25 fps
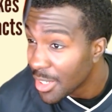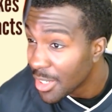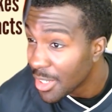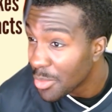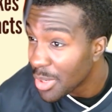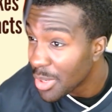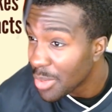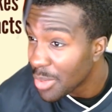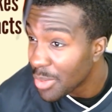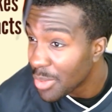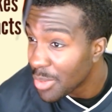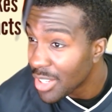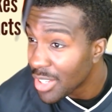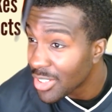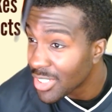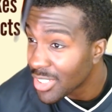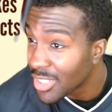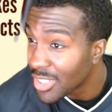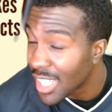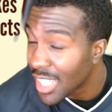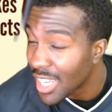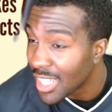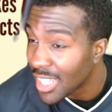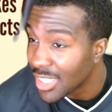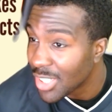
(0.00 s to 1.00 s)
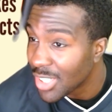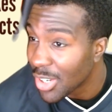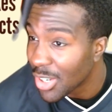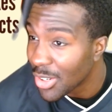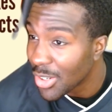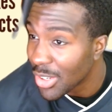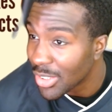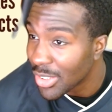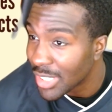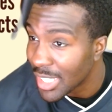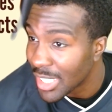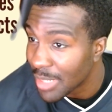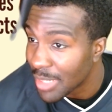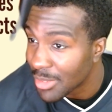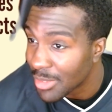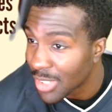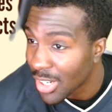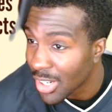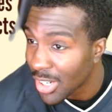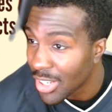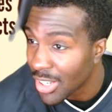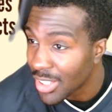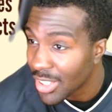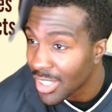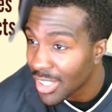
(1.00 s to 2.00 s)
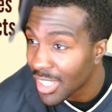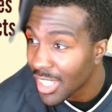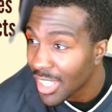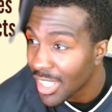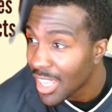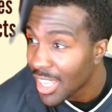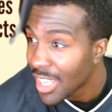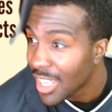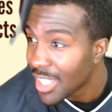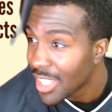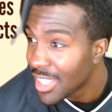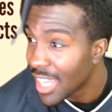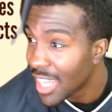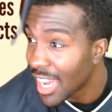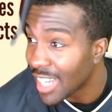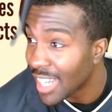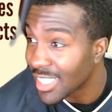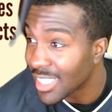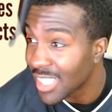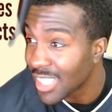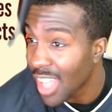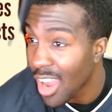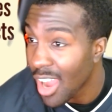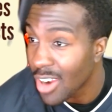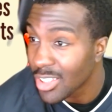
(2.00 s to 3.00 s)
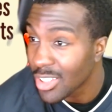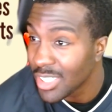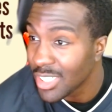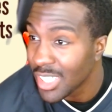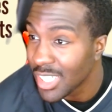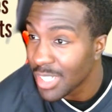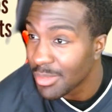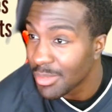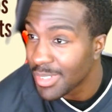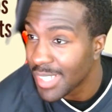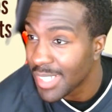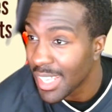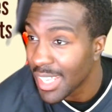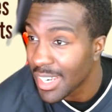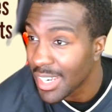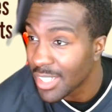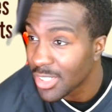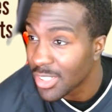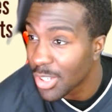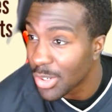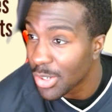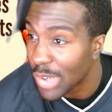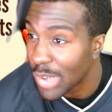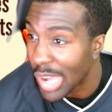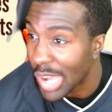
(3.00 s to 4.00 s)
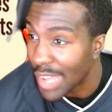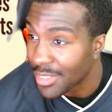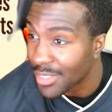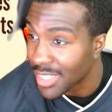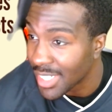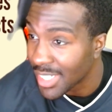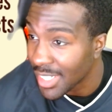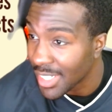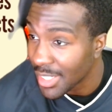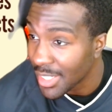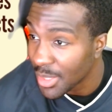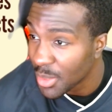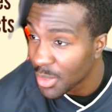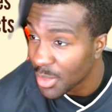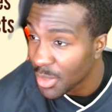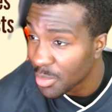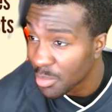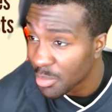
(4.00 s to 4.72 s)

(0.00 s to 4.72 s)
what other San Antonio teams are? They got a soccer team, San Antonio FC.